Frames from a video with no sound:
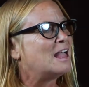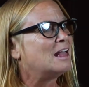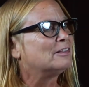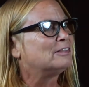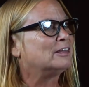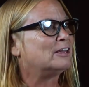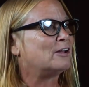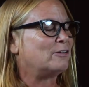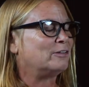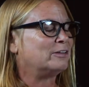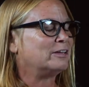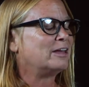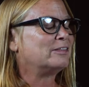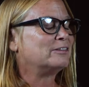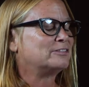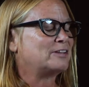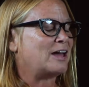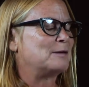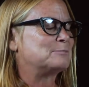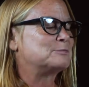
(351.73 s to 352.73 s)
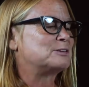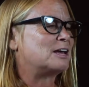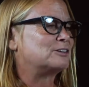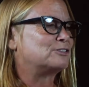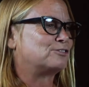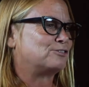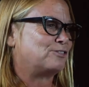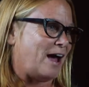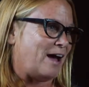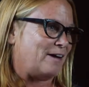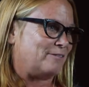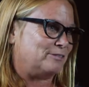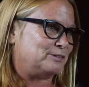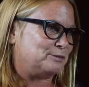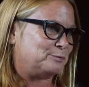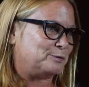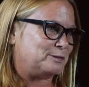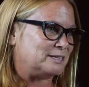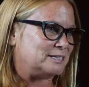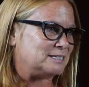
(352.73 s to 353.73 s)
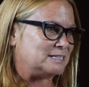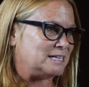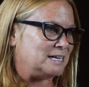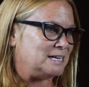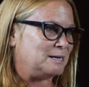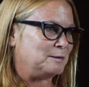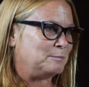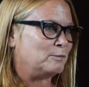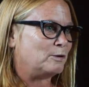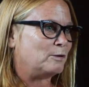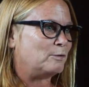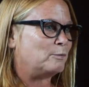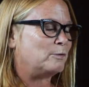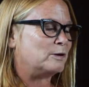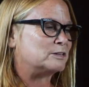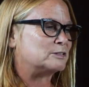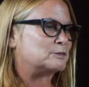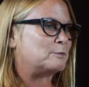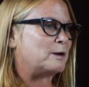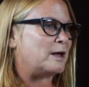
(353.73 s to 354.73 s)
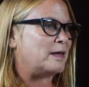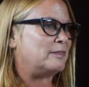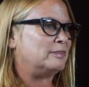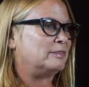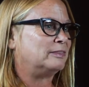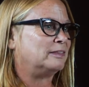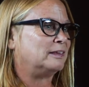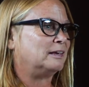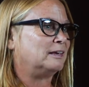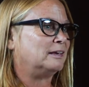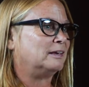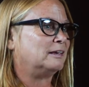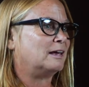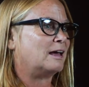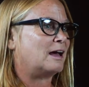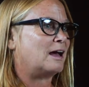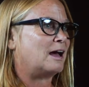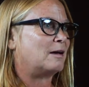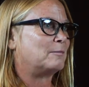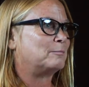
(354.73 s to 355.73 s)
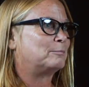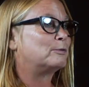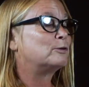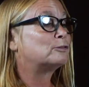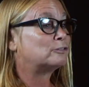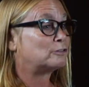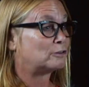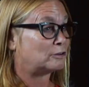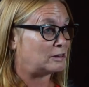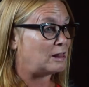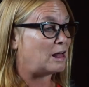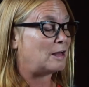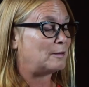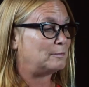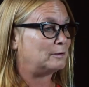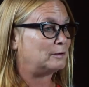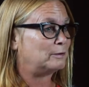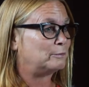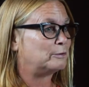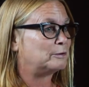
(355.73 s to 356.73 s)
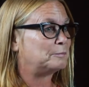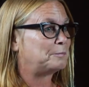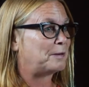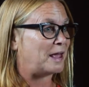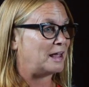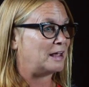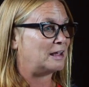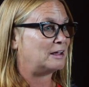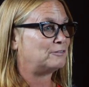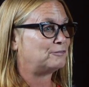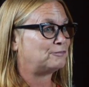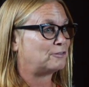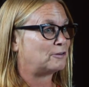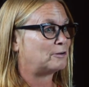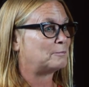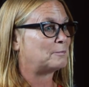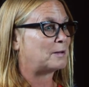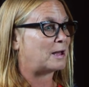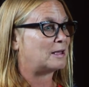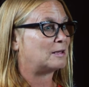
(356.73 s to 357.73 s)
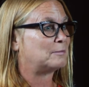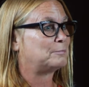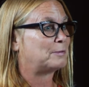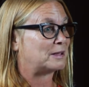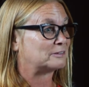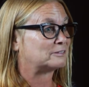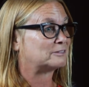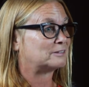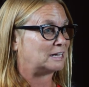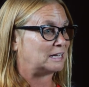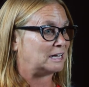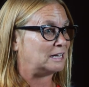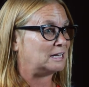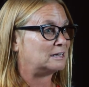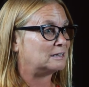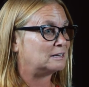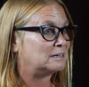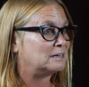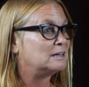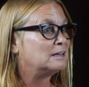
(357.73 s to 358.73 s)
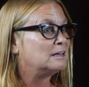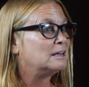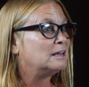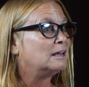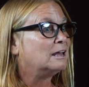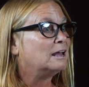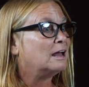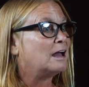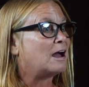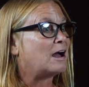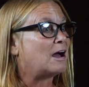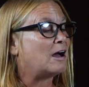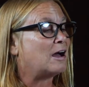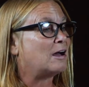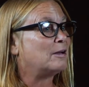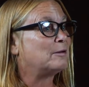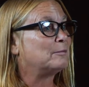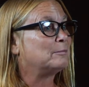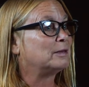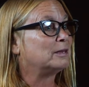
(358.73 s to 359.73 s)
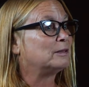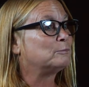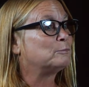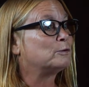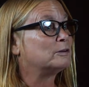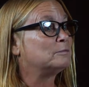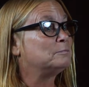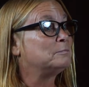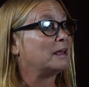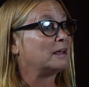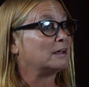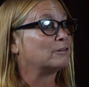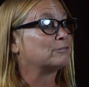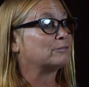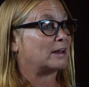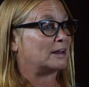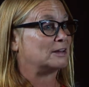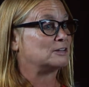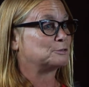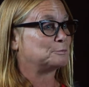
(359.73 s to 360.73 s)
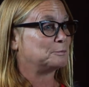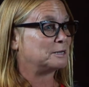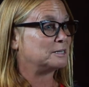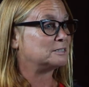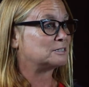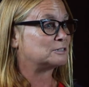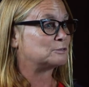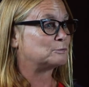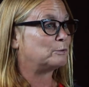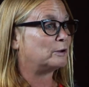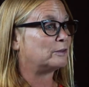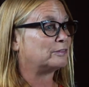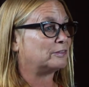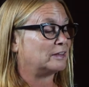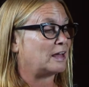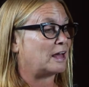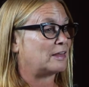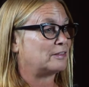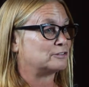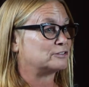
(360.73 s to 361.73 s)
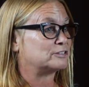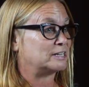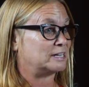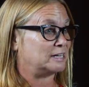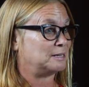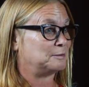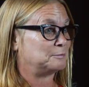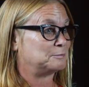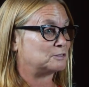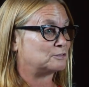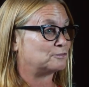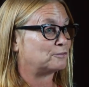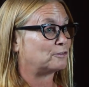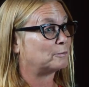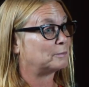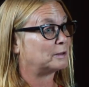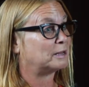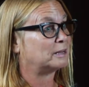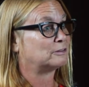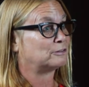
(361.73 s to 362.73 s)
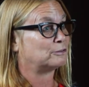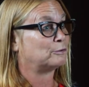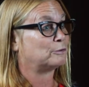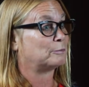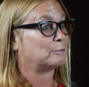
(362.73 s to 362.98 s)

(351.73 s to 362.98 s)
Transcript: The only other times I traveled with the team was when the booster club would pay for my bus ticket and would make arrangements with the other teams for me to